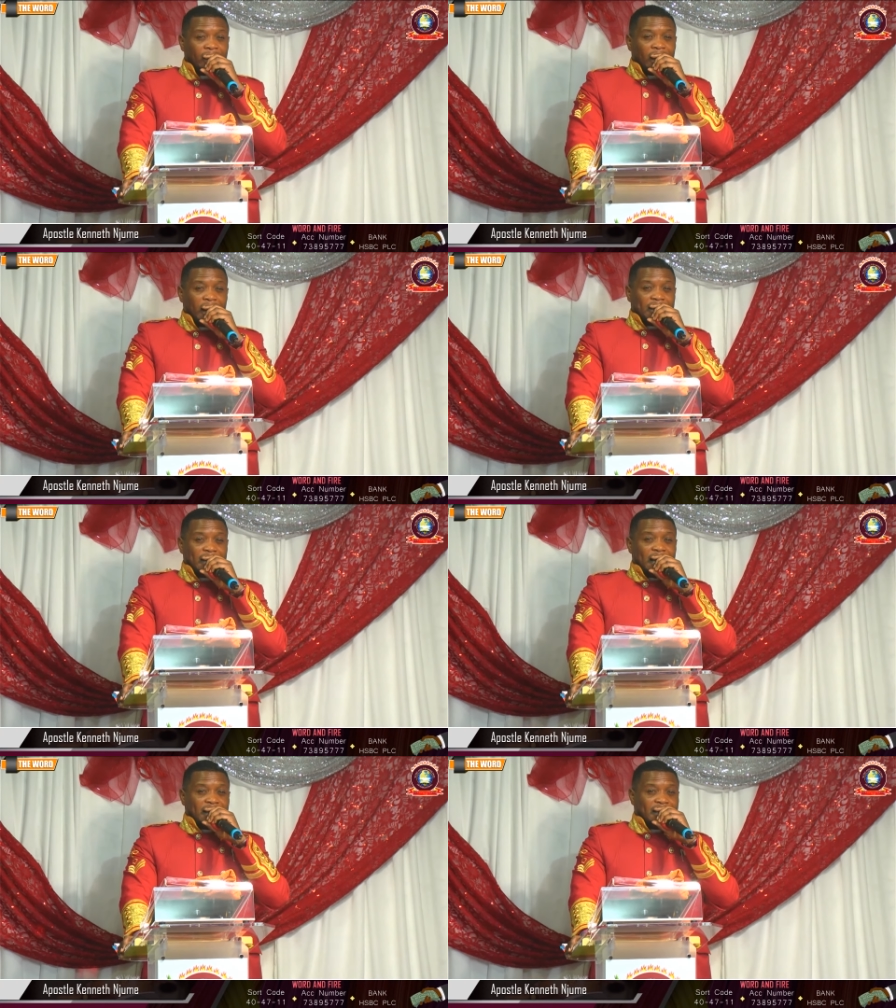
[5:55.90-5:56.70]
It
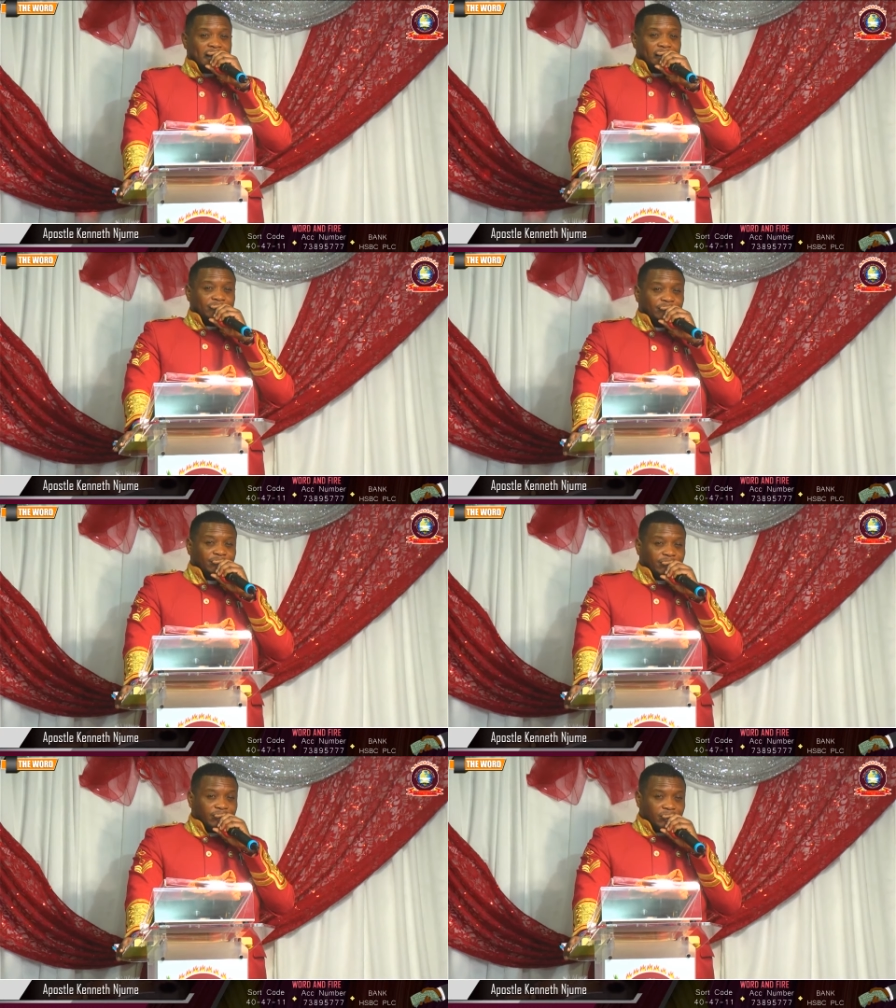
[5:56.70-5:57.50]
says,
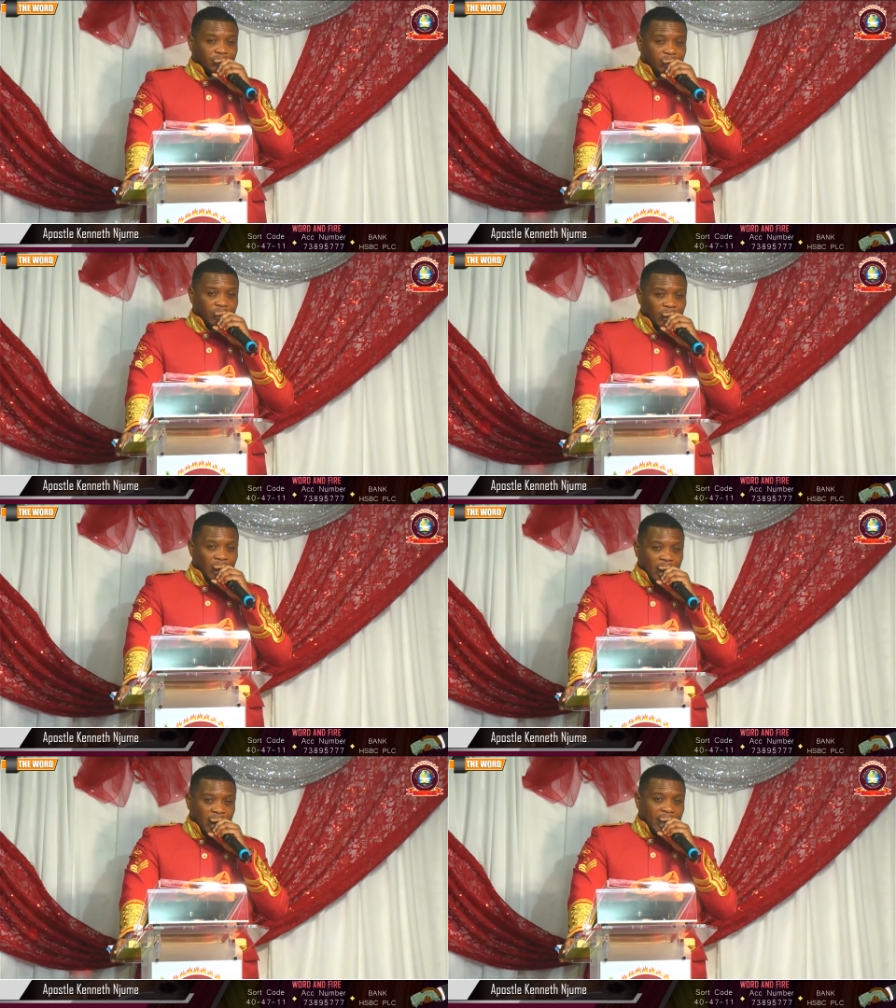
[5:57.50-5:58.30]

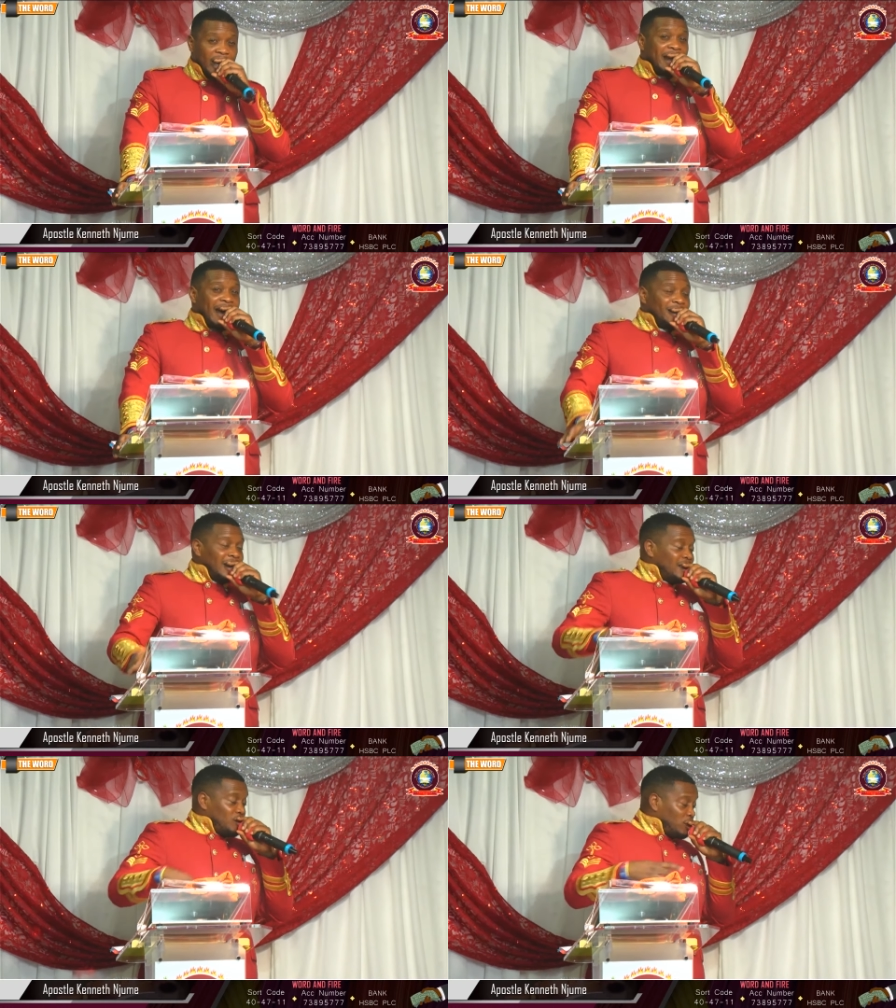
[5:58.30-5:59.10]
"He that,"
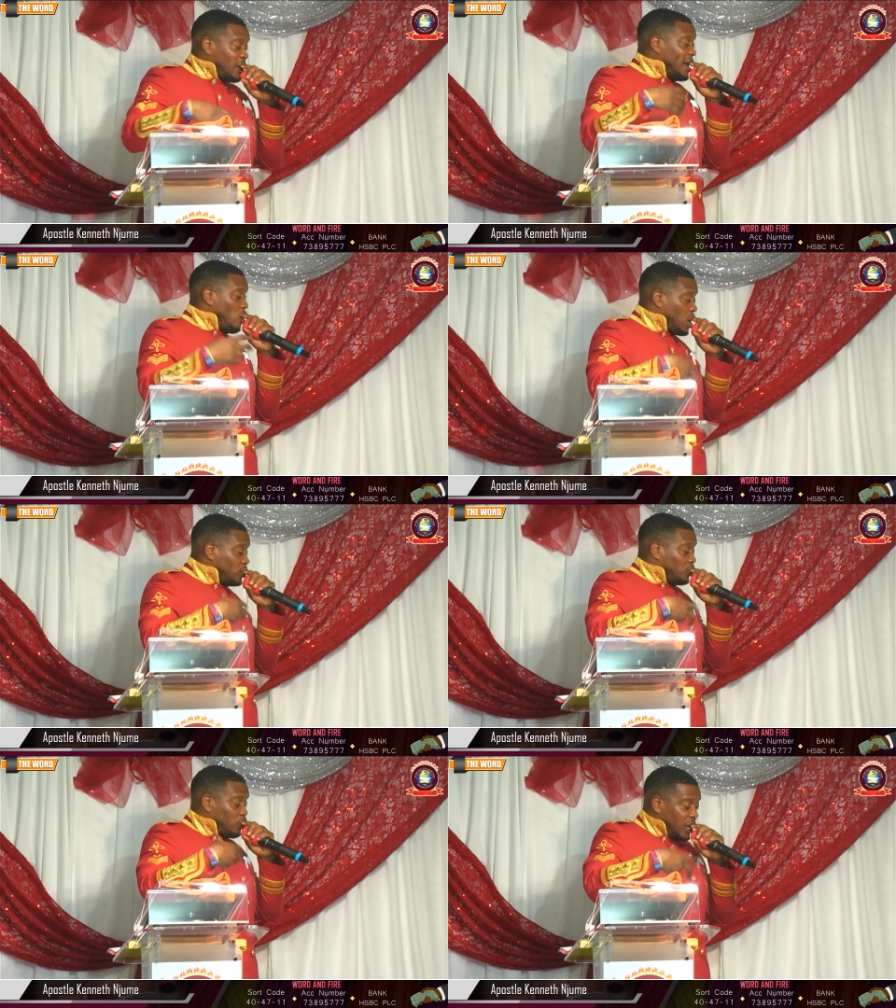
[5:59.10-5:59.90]
let's read together. 1,
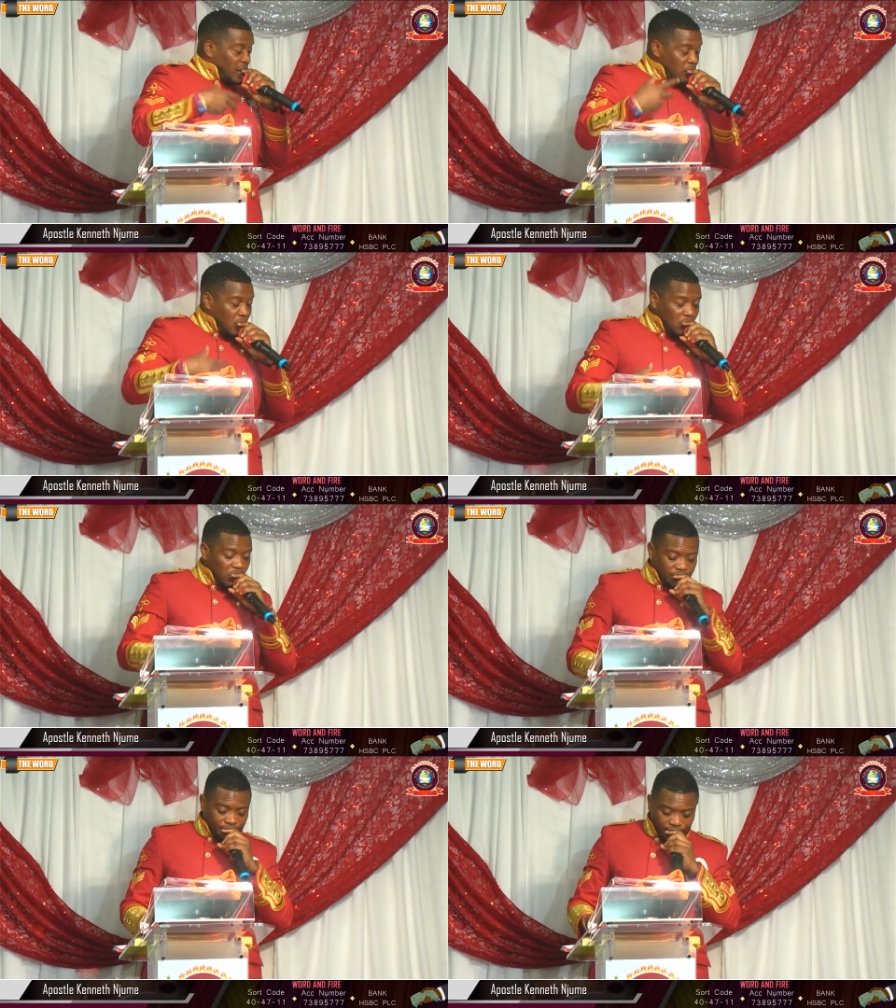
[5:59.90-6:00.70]
2, 3, go.
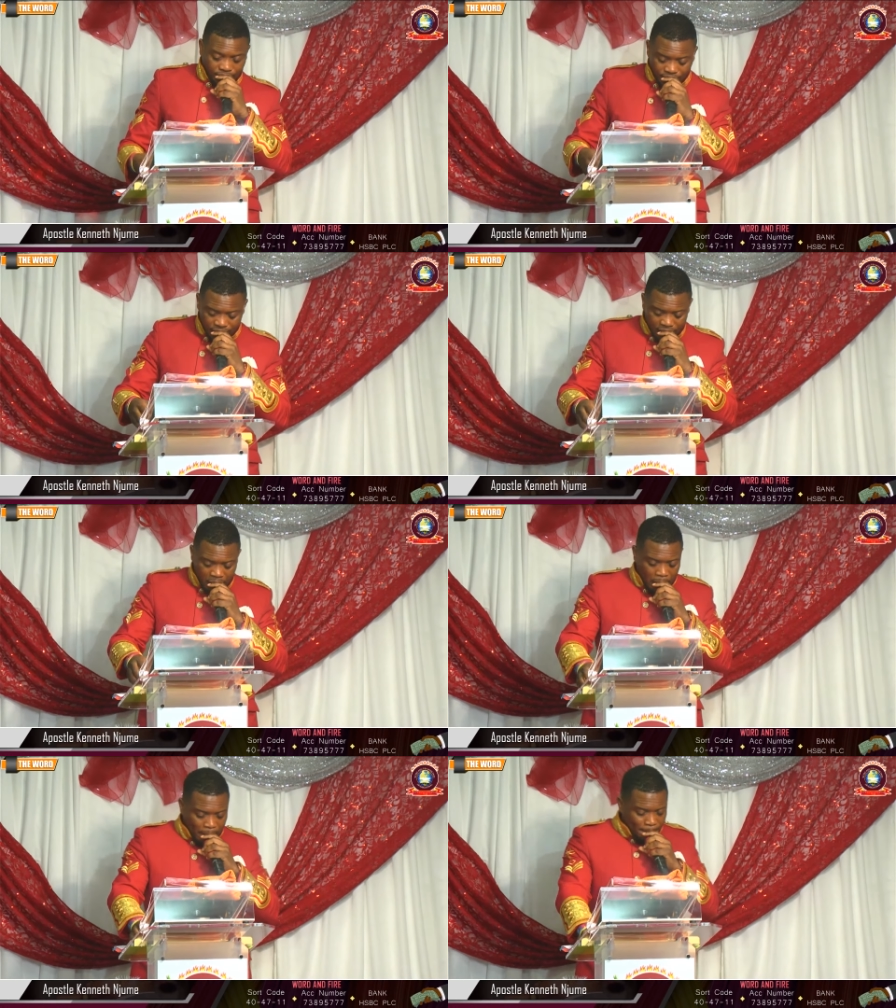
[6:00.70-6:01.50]
"He that
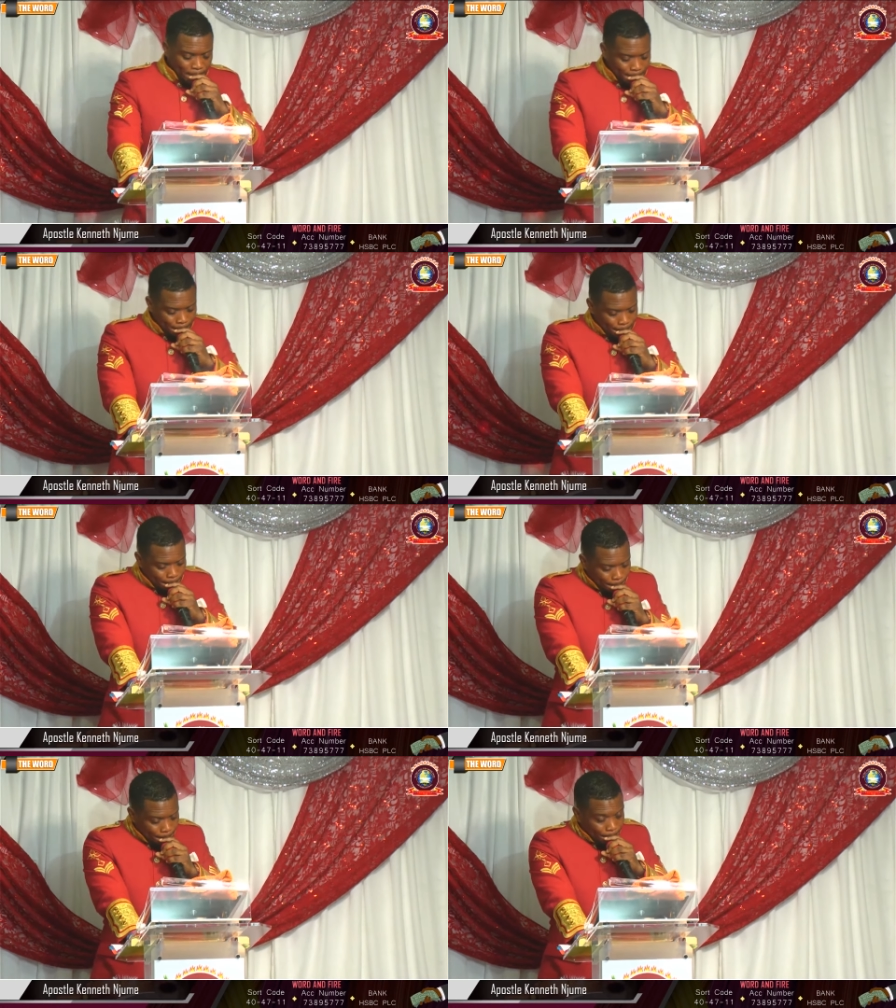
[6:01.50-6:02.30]
turneth away
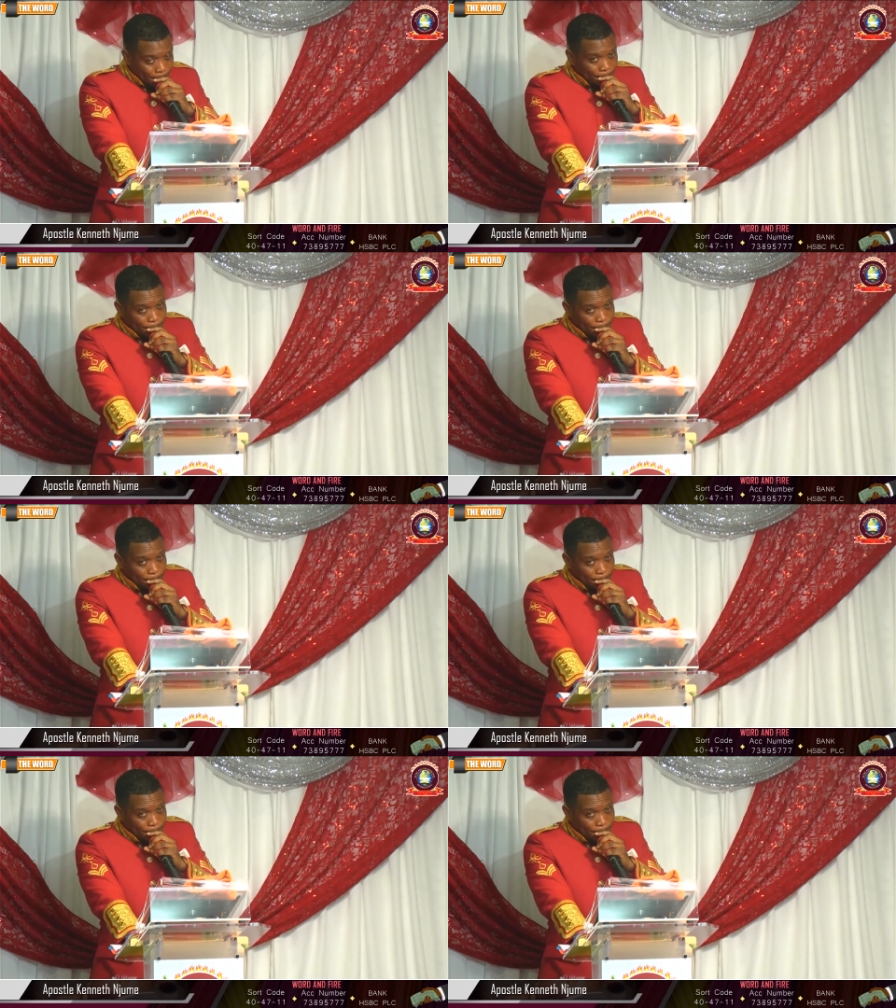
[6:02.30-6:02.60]
his ear